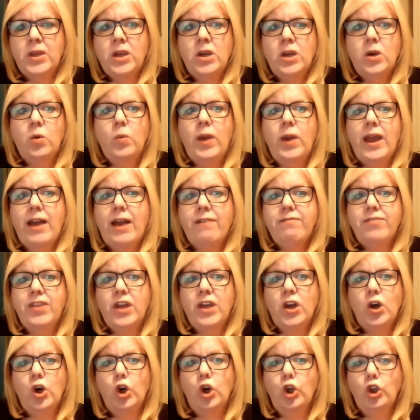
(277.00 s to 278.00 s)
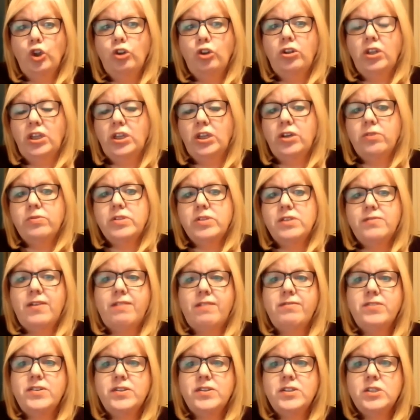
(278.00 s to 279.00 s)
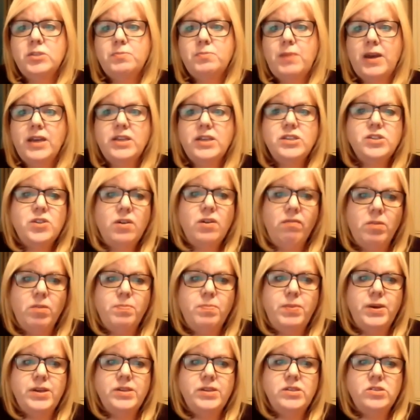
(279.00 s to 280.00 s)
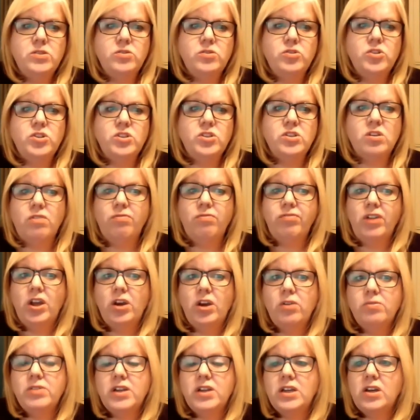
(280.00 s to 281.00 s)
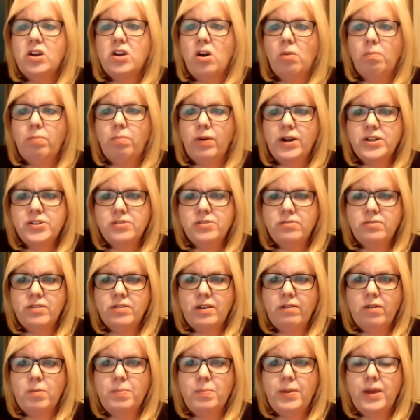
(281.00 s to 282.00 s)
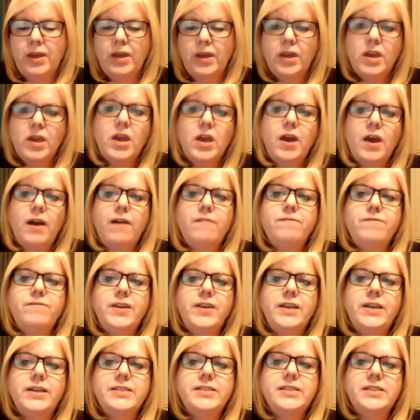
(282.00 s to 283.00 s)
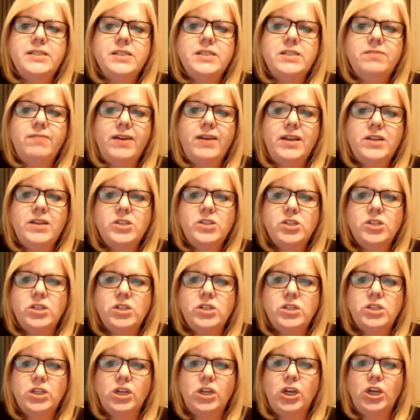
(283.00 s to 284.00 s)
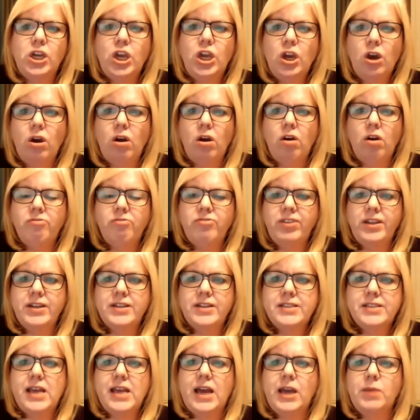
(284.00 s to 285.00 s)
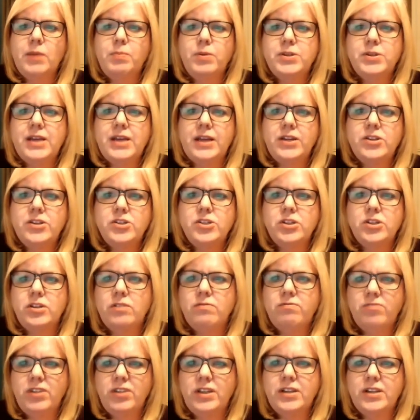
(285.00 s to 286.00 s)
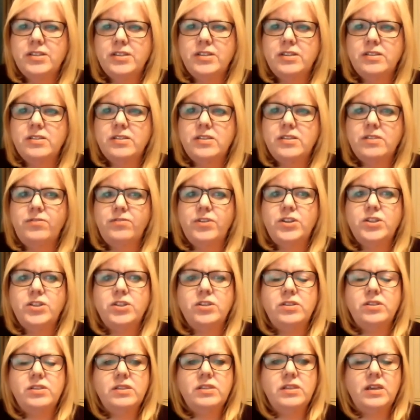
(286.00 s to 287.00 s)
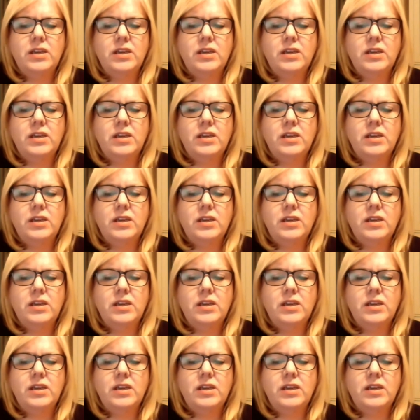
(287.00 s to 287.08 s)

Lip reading: We have the underuse of evidence-based therapies such as offloading, compression therapy, and venous intervention to cure venous hypertension and venous insufficiency.